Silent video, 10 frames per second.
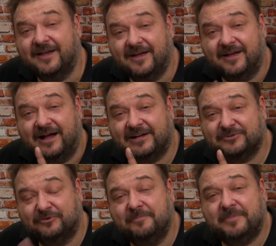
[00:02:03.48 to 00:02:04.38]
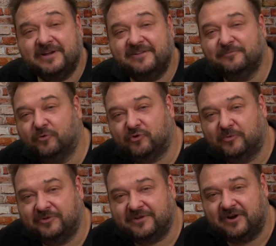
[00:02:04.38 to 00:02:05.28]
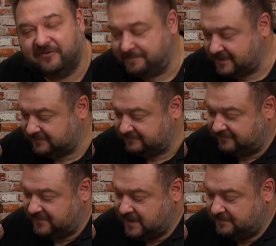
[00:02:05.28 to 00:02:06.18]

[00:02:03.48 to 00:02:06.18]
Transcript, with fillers: There's something you must watch out for with this engine.